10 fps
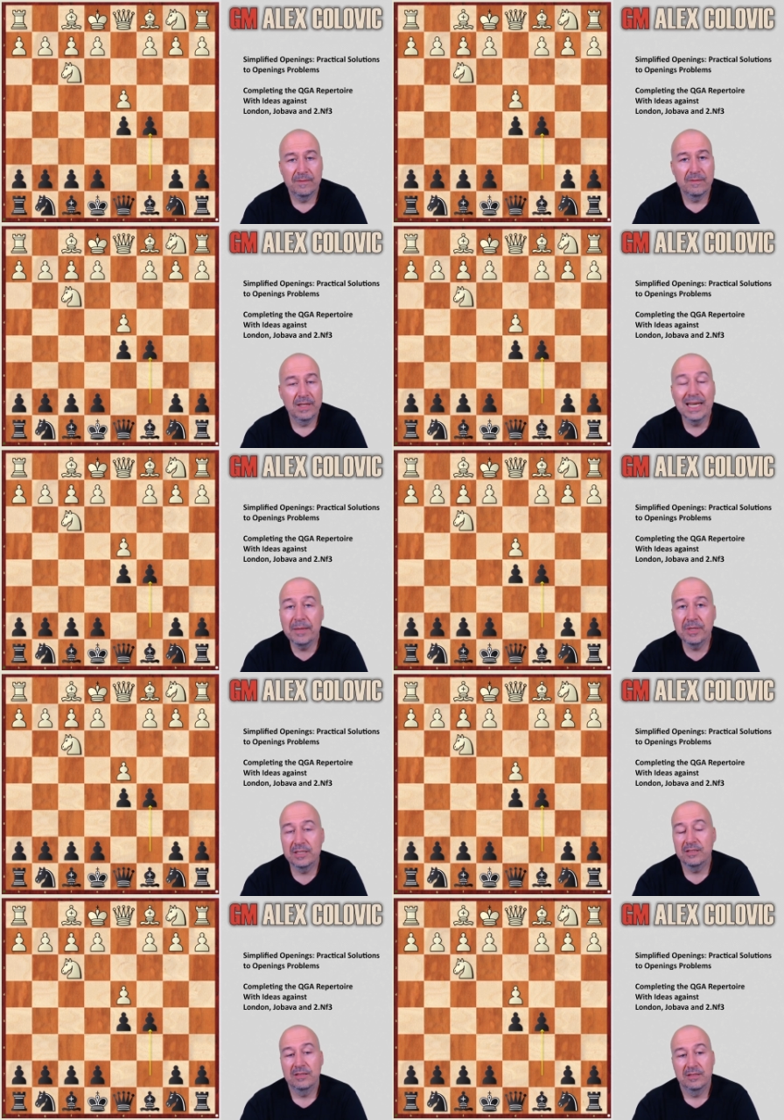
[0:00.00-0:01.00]

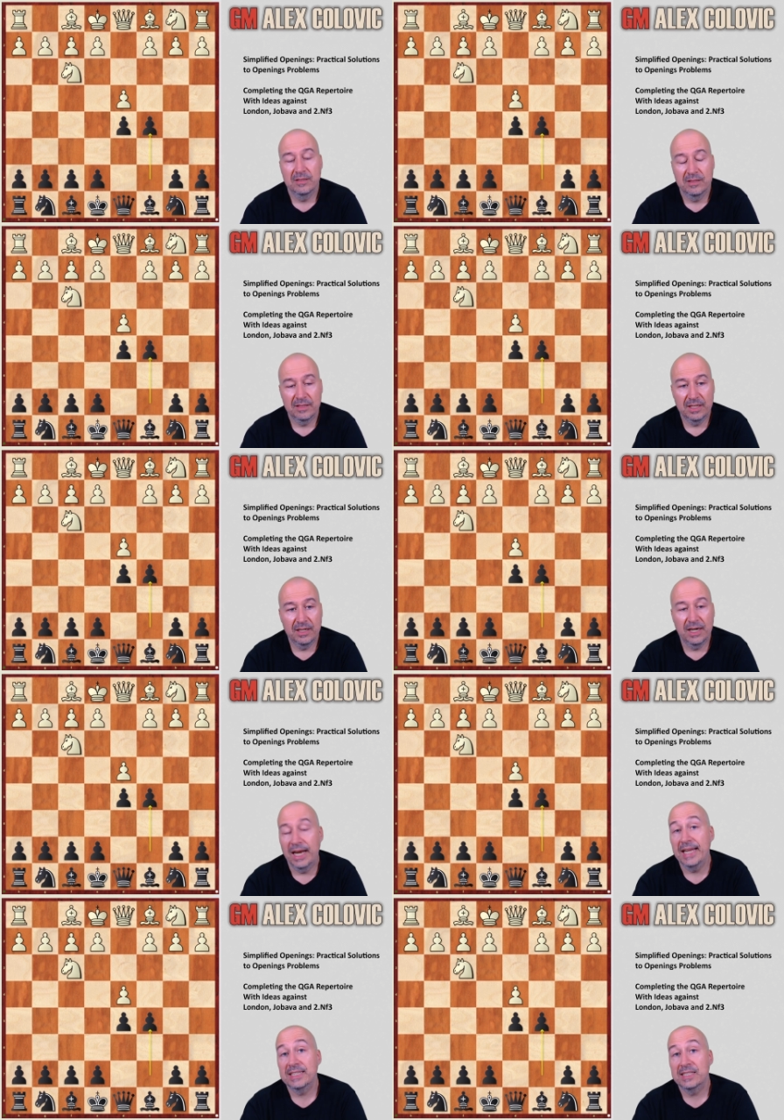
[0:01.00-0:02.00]
limited, yeah,
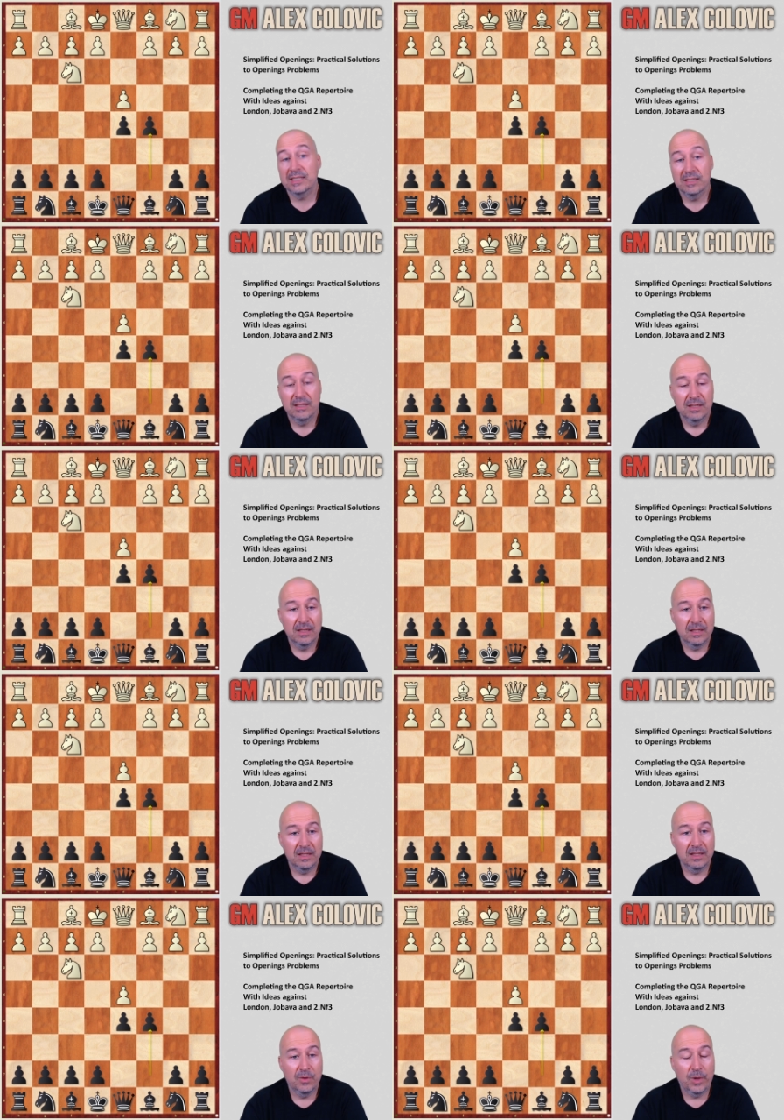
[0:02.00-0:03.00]
unless
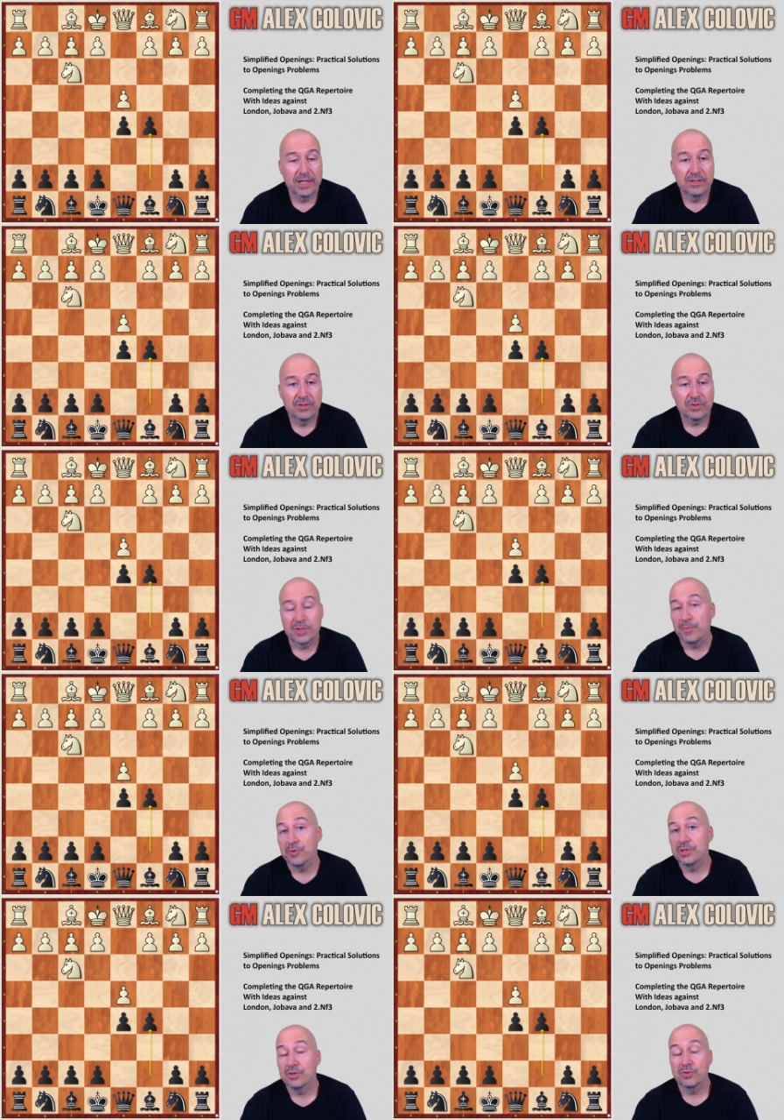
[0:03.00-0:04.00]
white
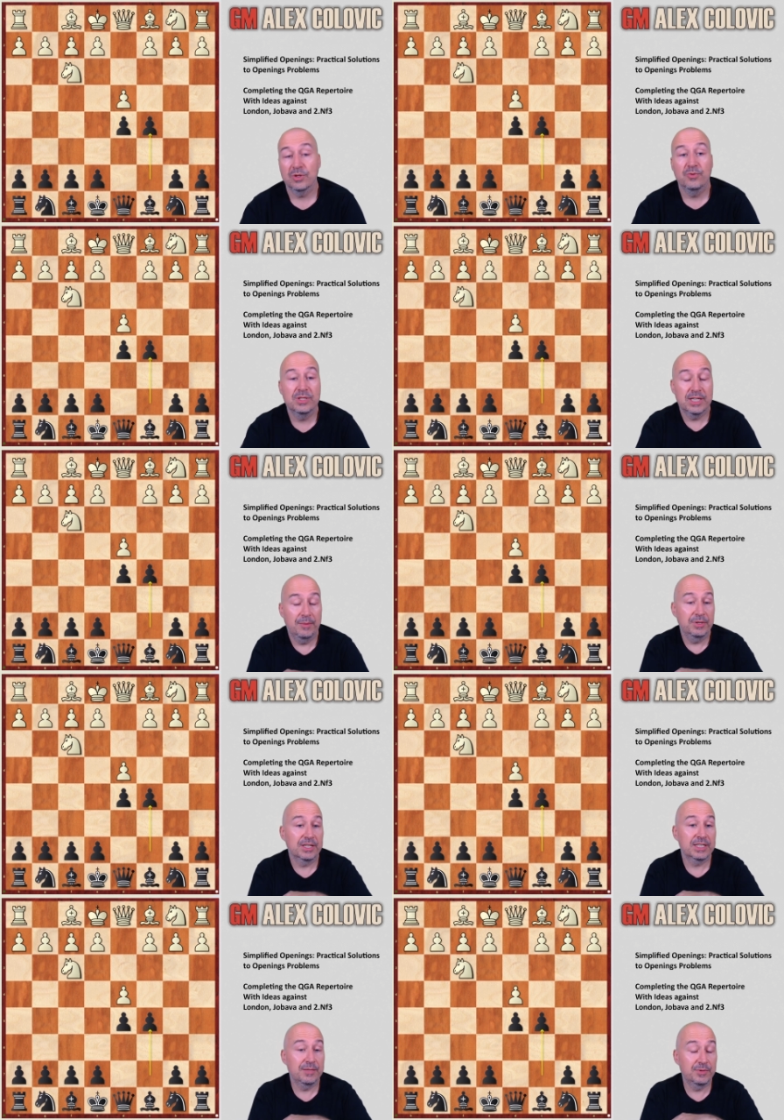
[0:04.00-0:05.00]
transposes to the queen's gambit
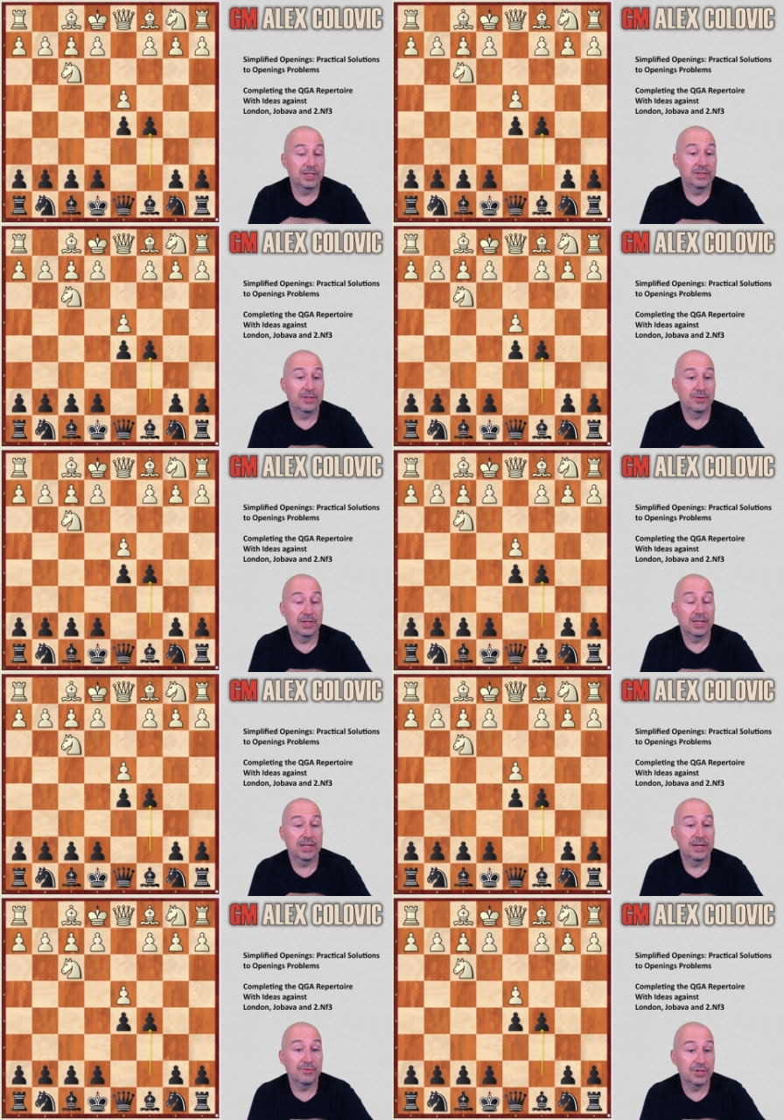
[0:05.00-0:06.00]
accepted
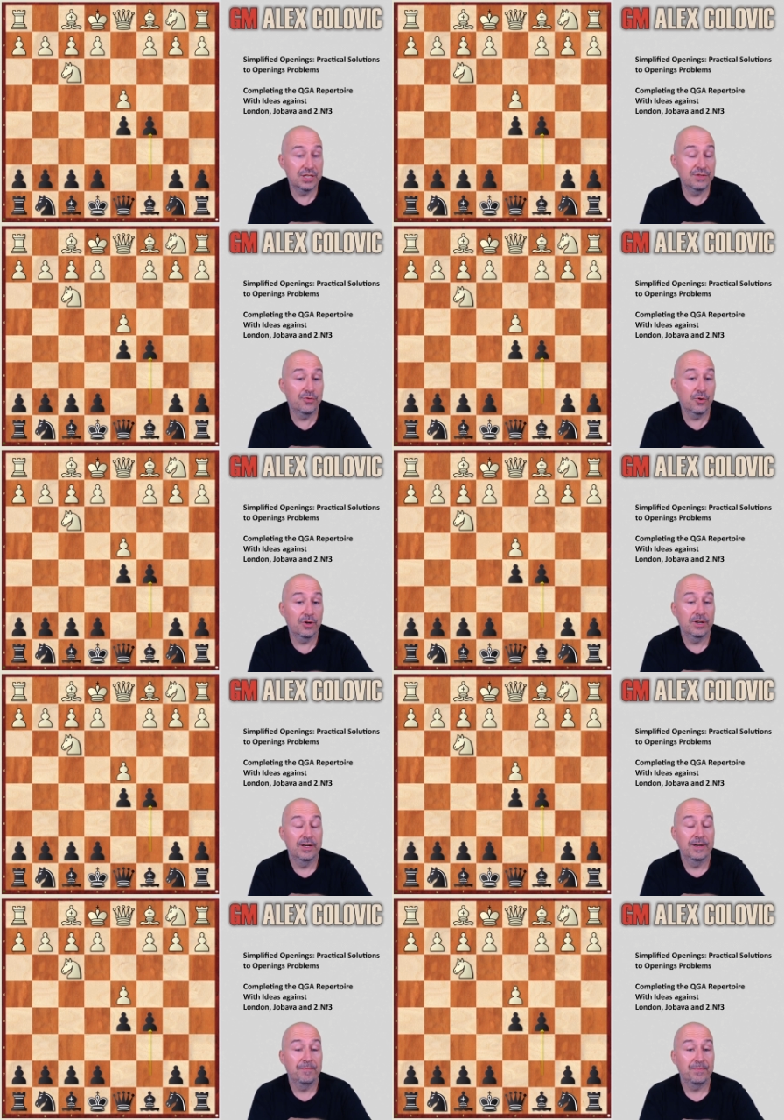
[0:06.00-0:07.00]
after c4,
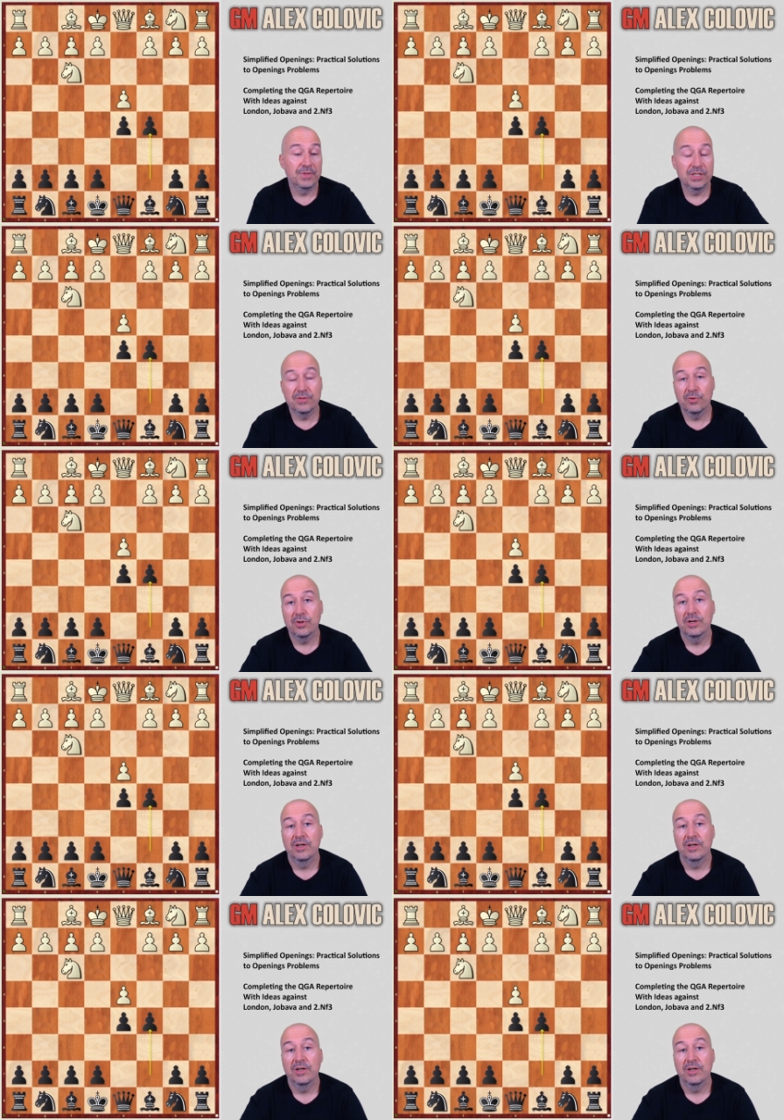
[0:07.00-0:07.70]
dc4,